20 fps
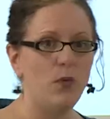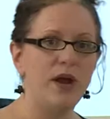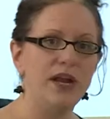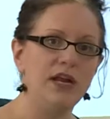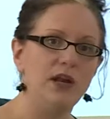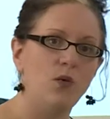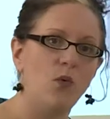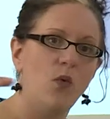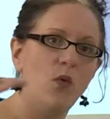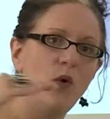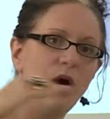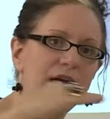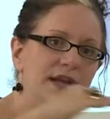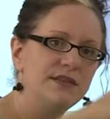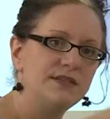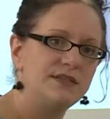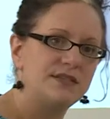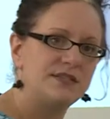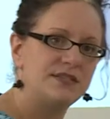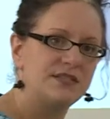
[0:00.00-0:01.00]
went in
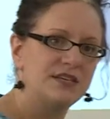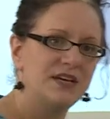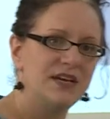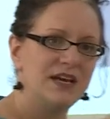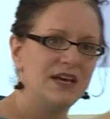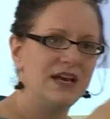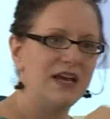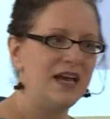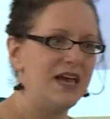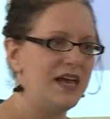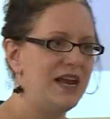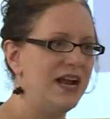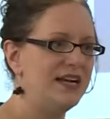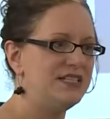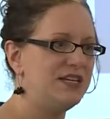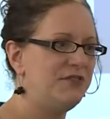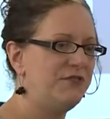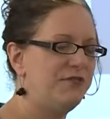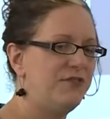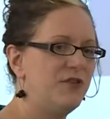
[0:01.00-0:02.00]
once and I
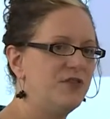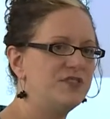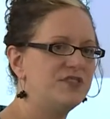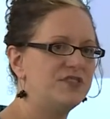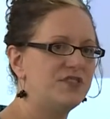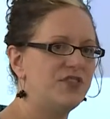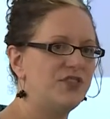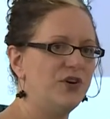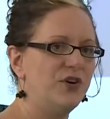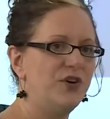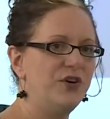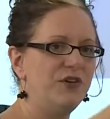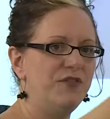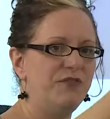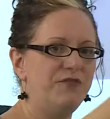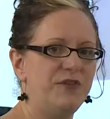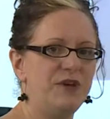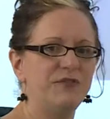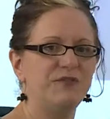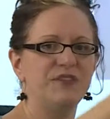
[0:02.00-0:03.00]
did first,
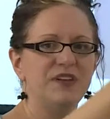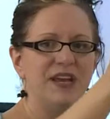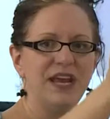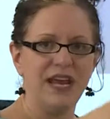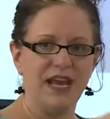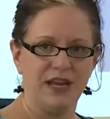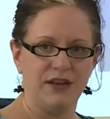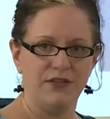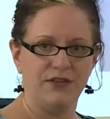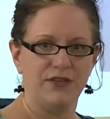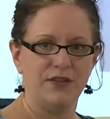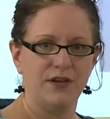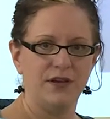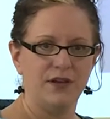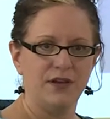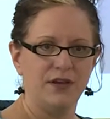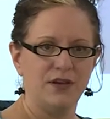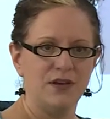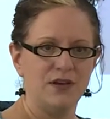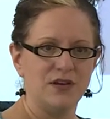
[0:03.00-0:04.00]
third, fifth, and eighth.
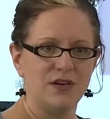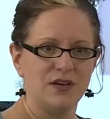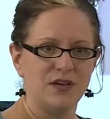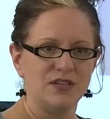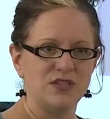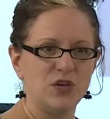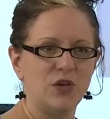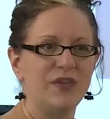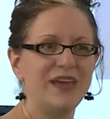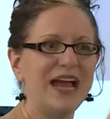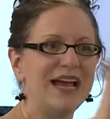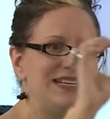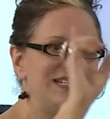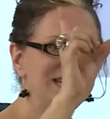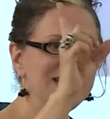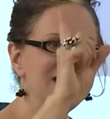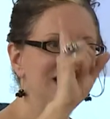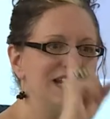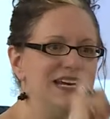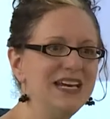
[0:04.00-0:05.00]
So the
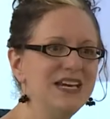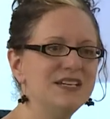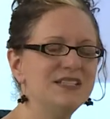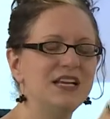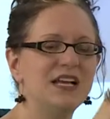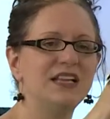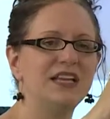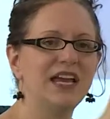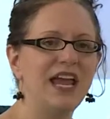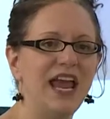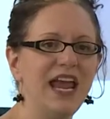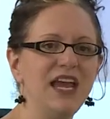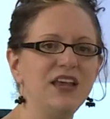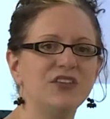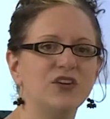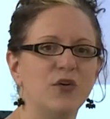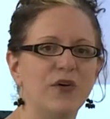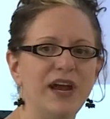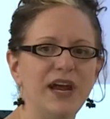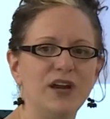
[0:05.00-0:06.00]
idea is that the
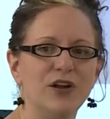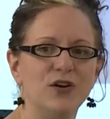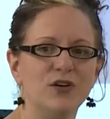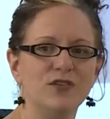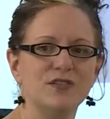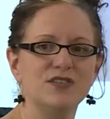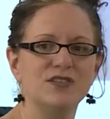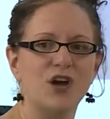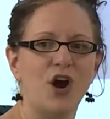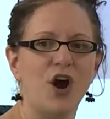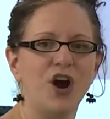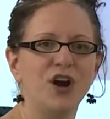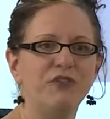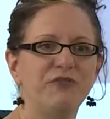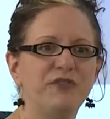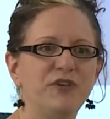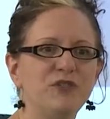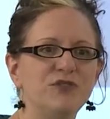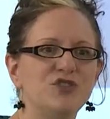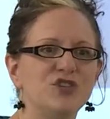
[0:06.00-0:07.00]
eighth graders are
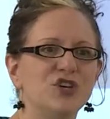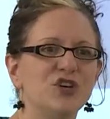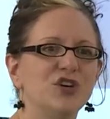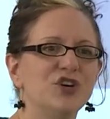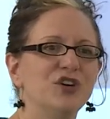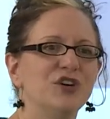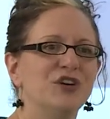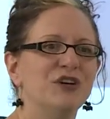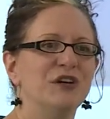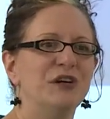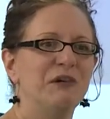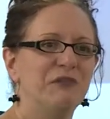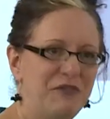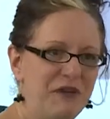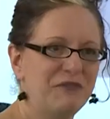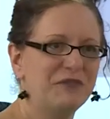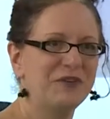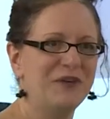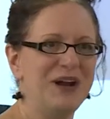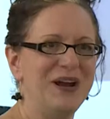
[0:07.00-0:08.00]
future
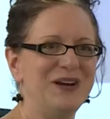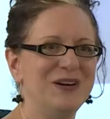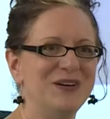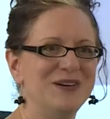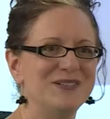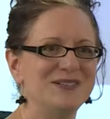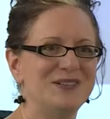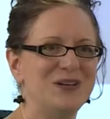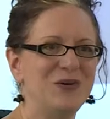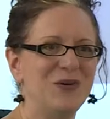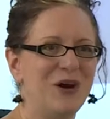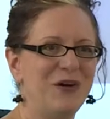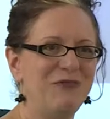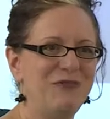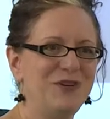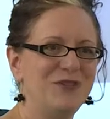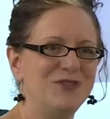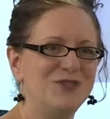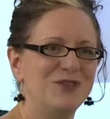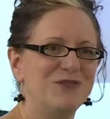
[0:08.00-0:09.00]
fifth graders who are
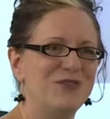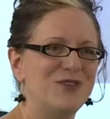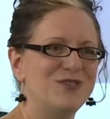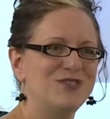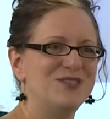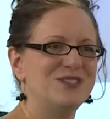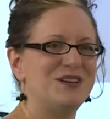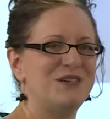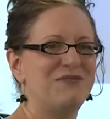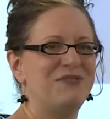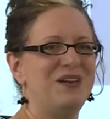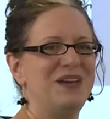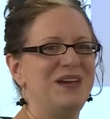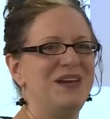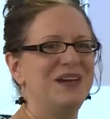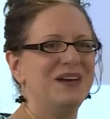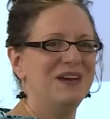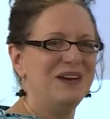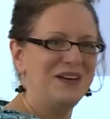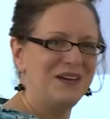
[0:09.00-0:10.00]
future versions of
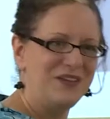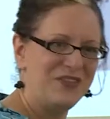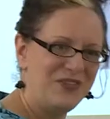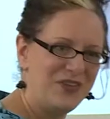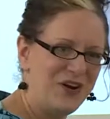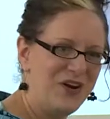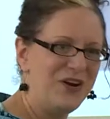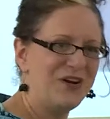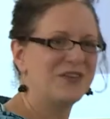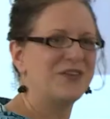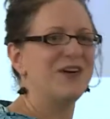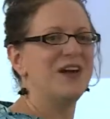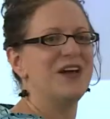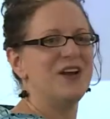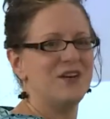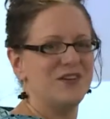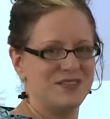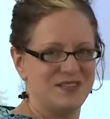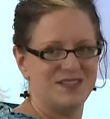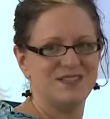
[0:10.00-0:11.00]
the third graders, et